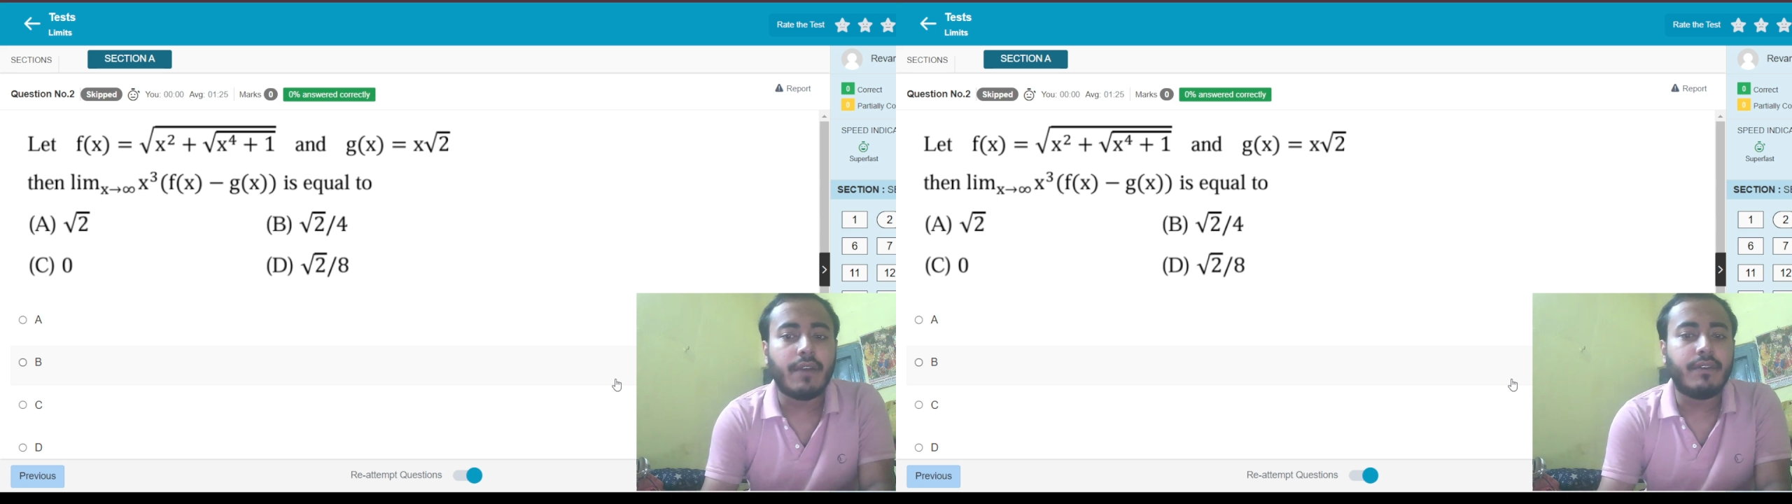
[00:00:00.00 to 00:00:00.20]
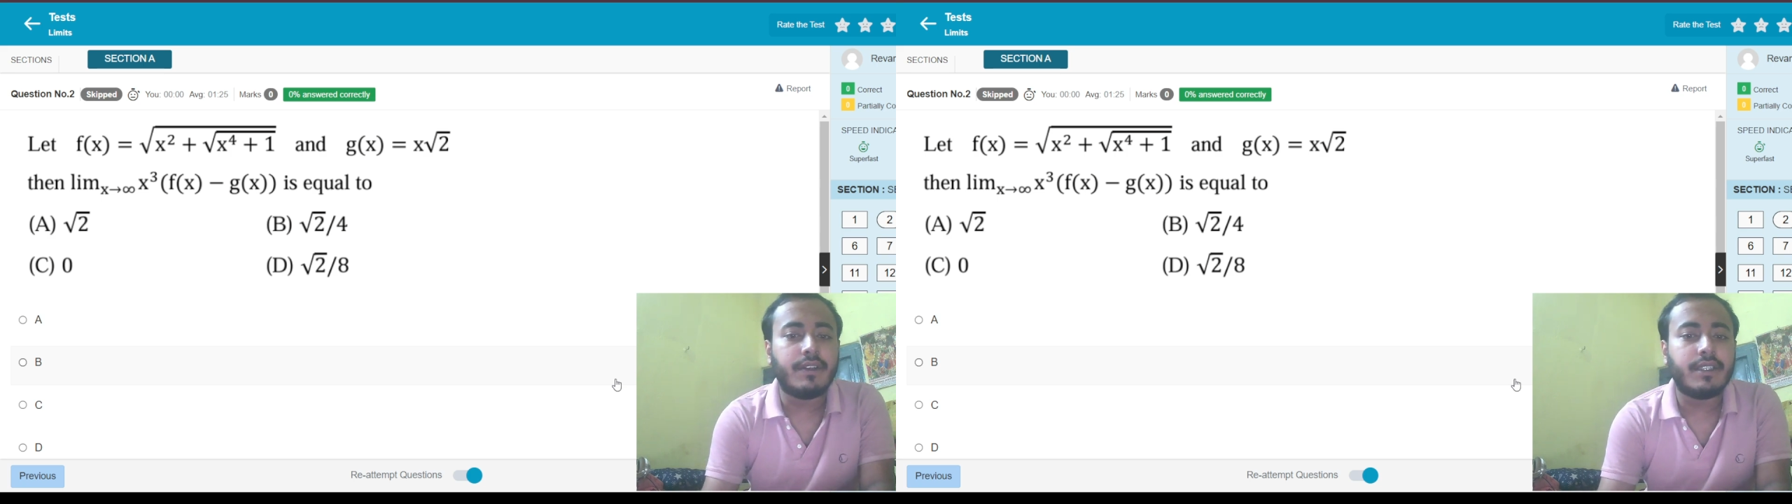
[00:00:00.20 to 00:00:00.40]

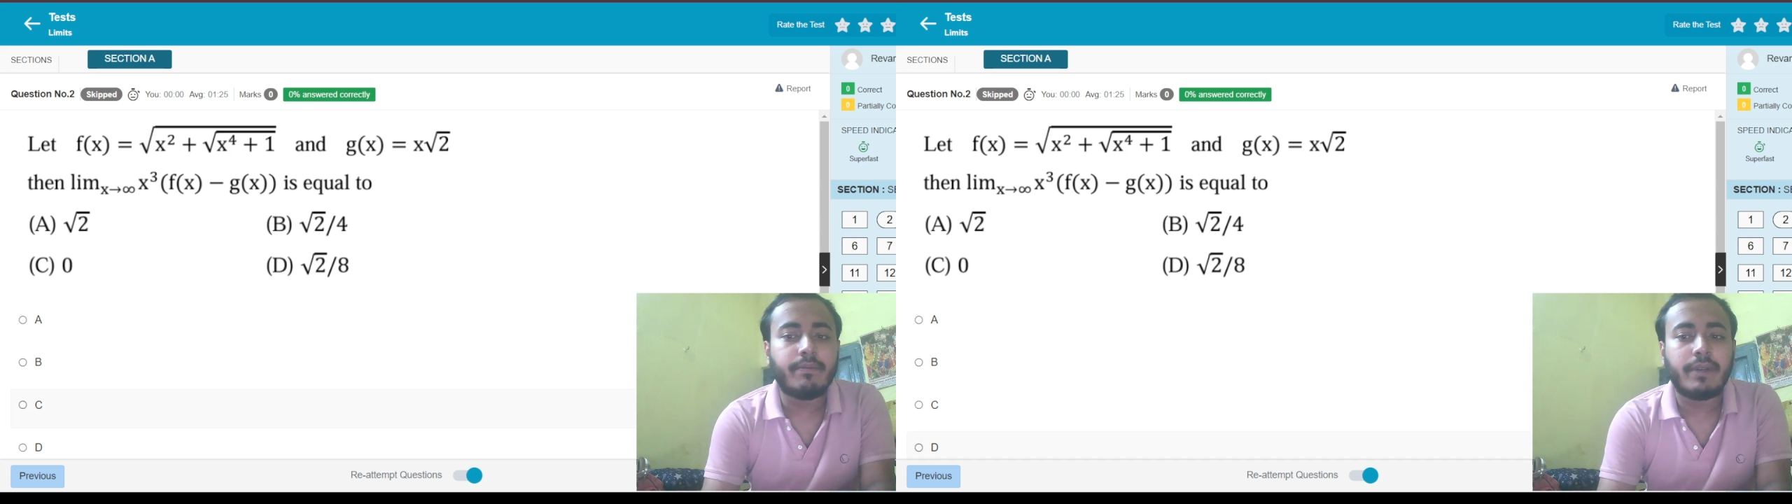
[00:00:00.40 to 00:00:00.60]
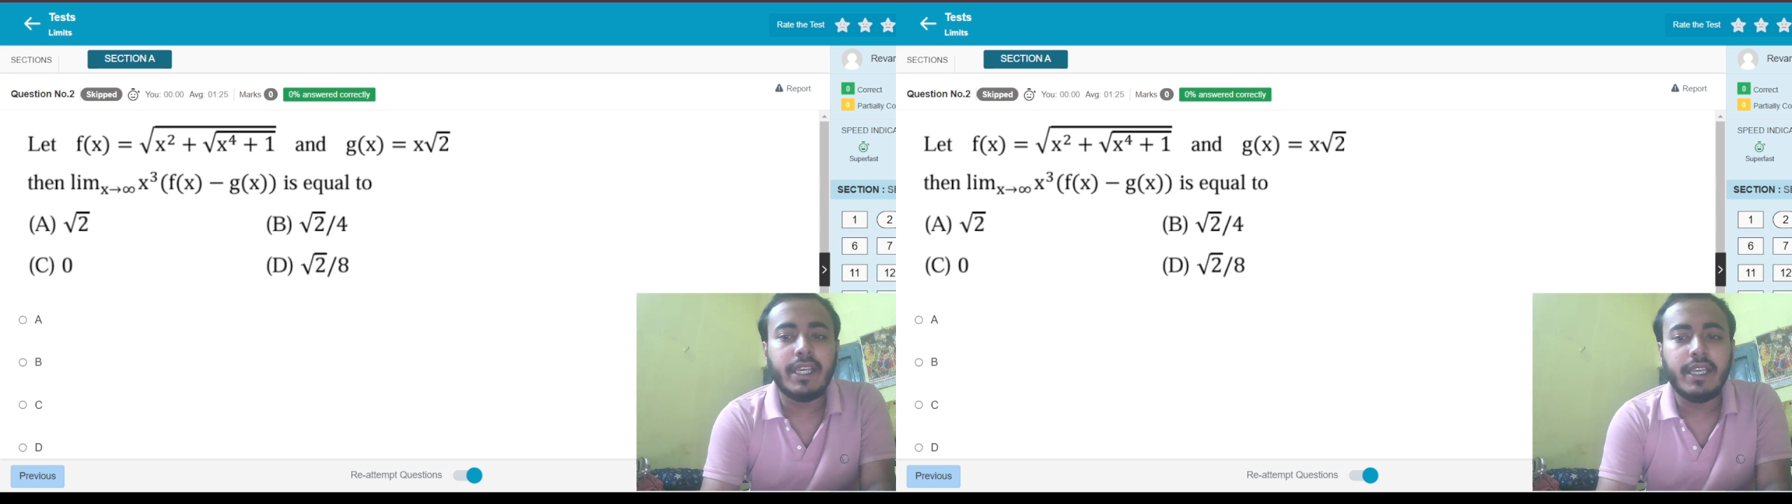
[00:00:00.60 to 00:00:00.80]
I would
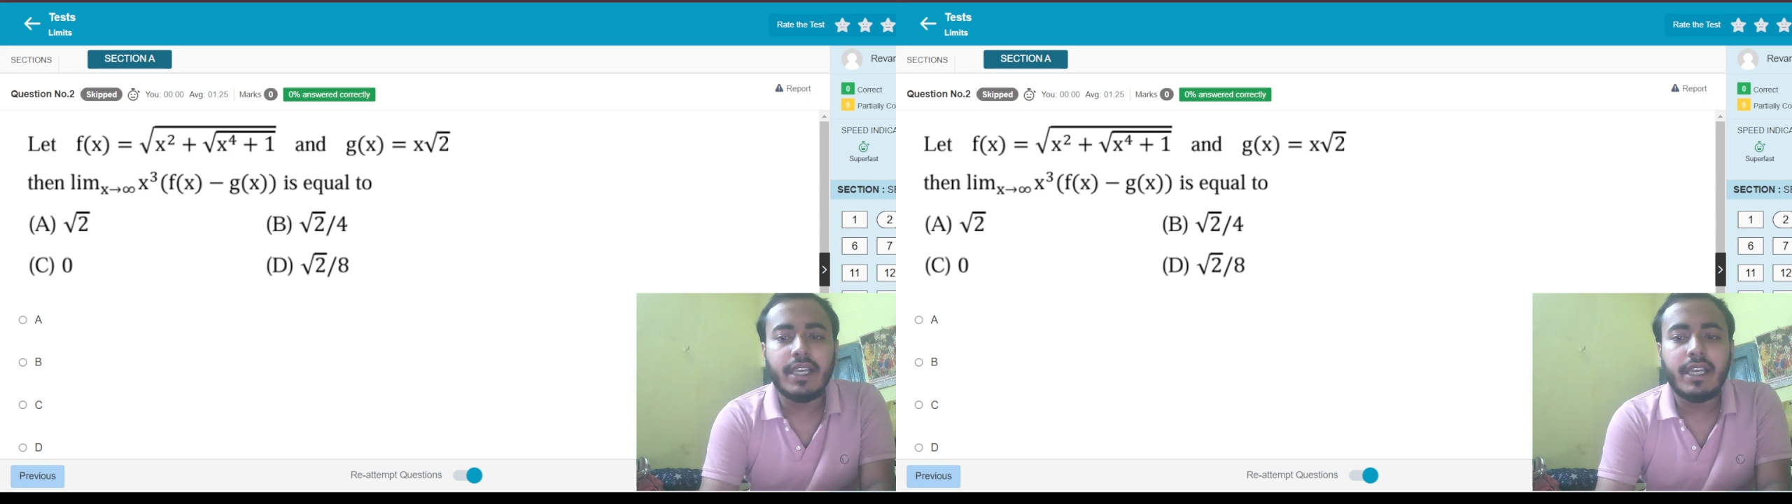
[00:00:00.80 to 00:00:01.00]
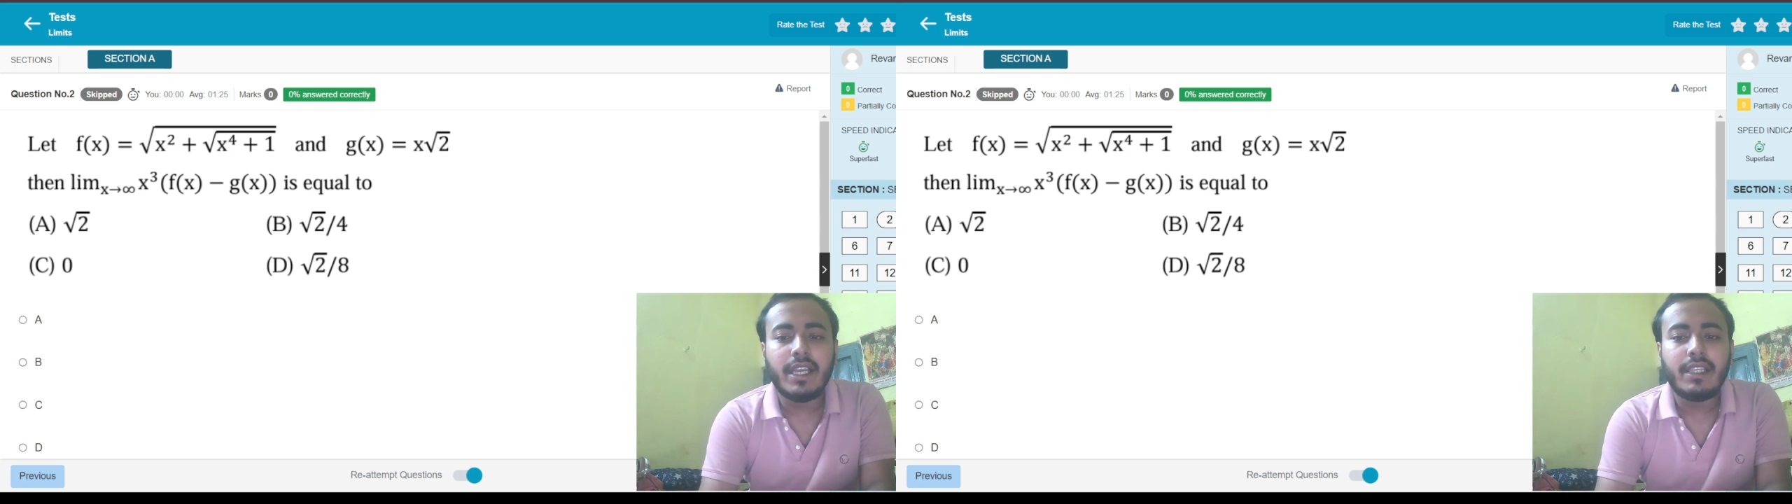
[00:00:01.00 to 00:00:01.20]
simply
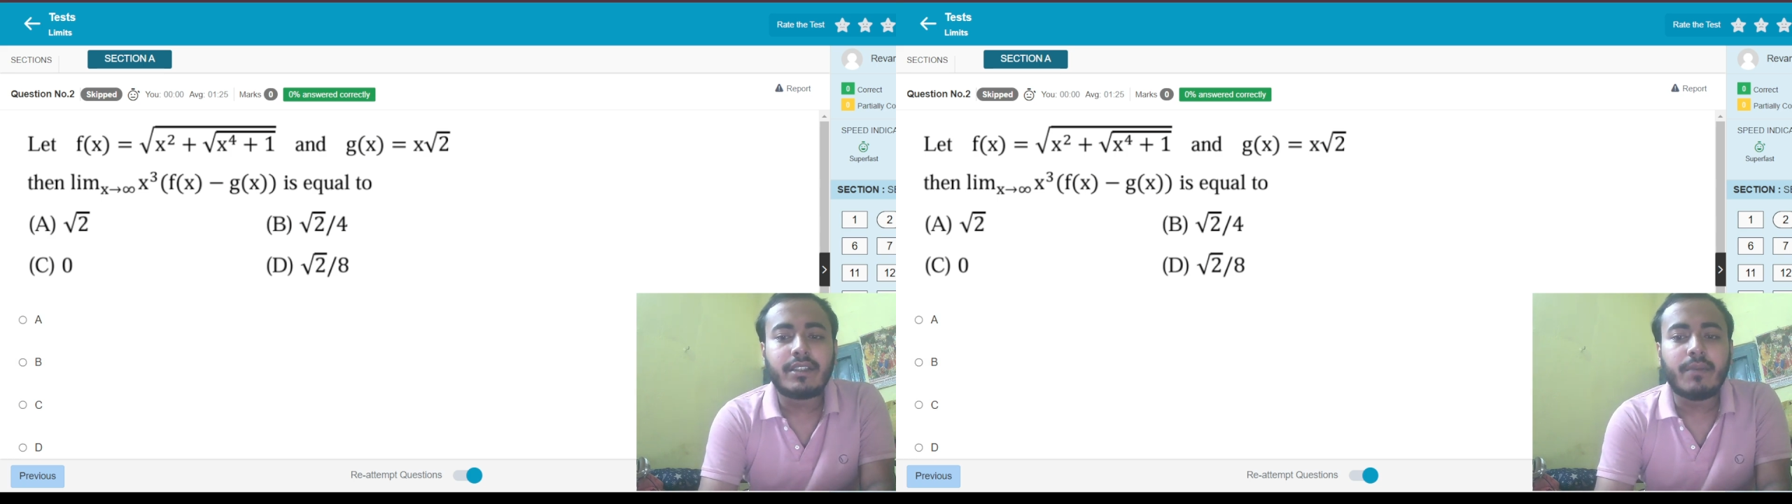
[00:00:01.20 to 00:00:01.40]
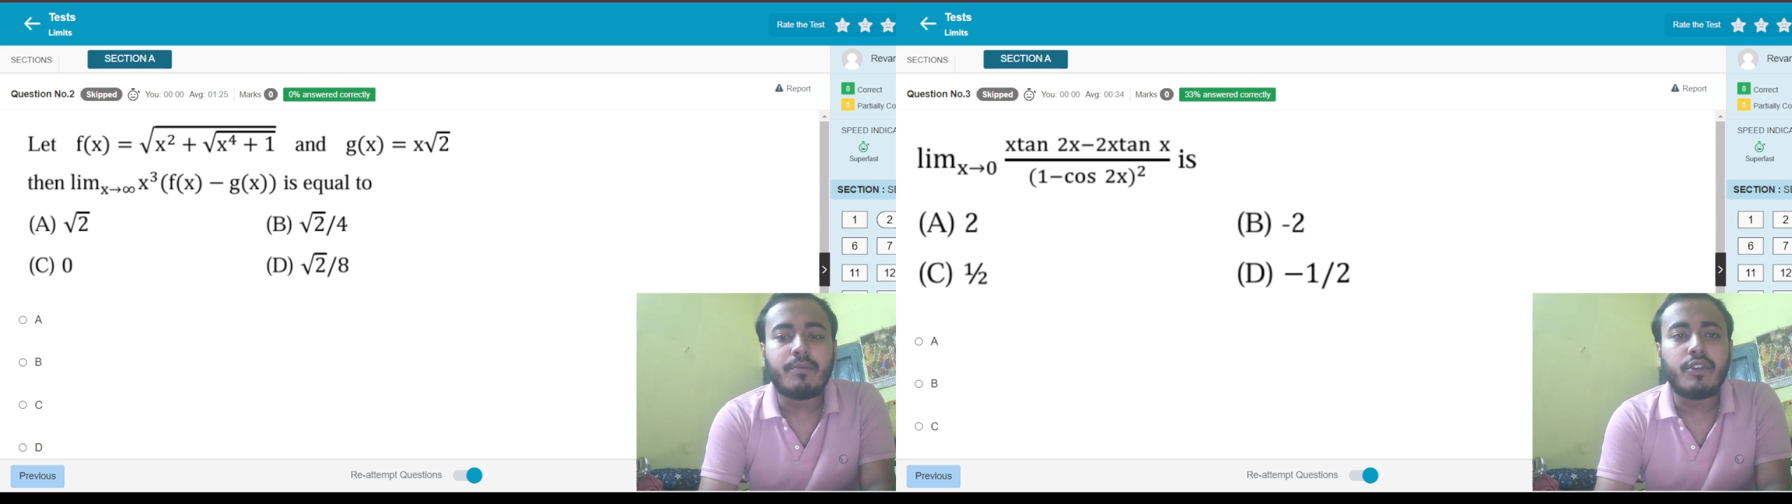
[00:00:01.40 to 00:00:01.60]

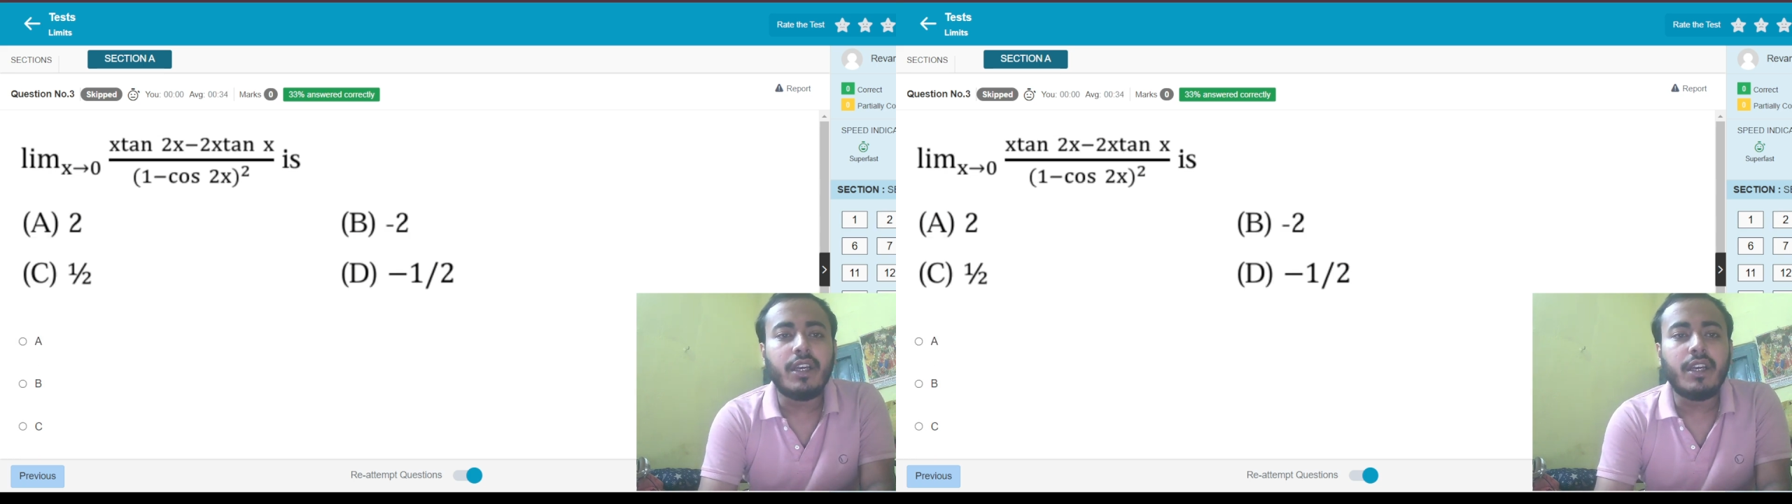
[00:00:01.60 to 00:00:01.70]
skip